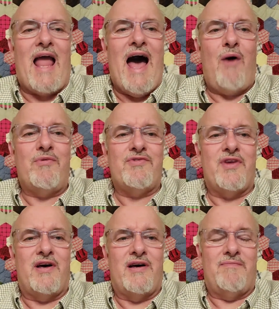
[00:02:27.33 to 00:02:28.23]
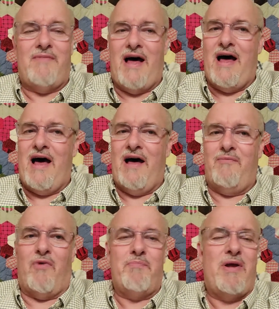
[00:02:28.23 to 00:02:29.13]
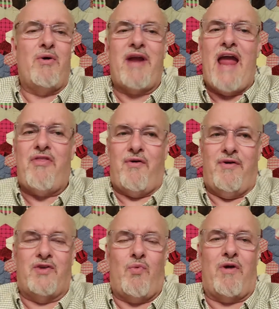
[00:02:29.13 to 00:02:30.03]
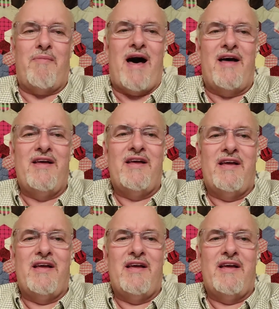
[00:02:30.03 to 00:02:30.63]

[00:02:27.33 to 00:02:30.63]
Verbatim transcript: I was uh, when Bill Gaither is one of my